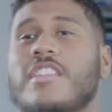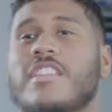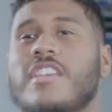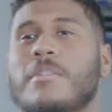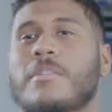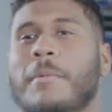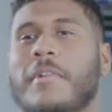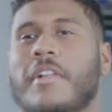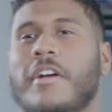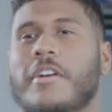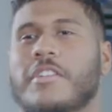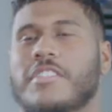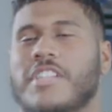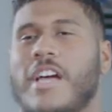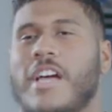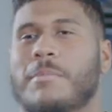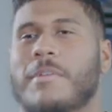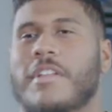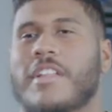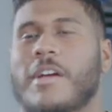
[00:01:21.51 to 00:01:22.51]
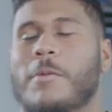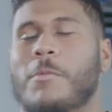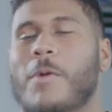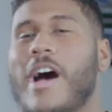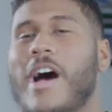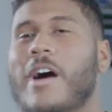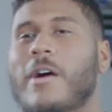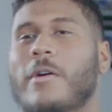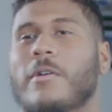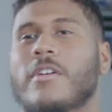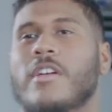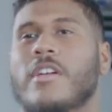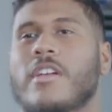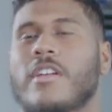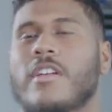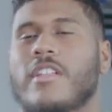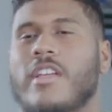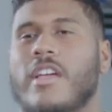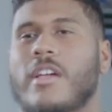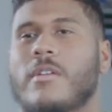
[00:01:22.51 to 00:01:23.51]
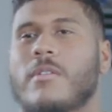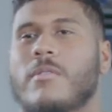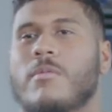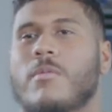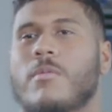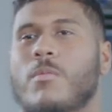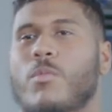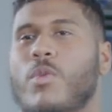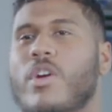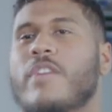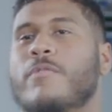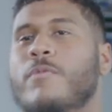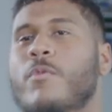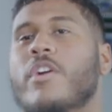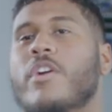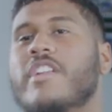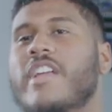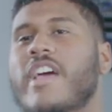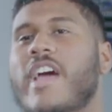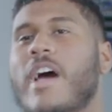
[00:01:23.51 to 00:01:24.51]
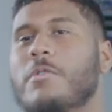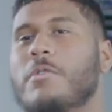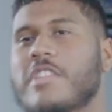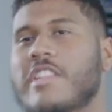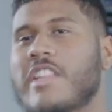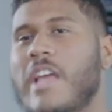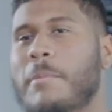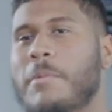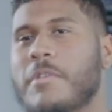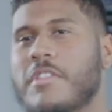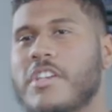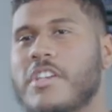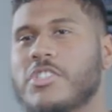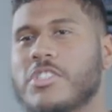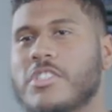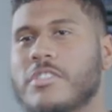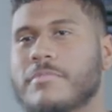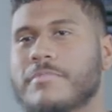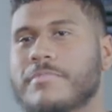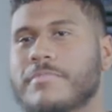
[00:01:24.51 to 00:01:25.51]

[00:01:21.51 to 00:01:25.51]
these players and I'd be like, wow, what if one day I was in that position?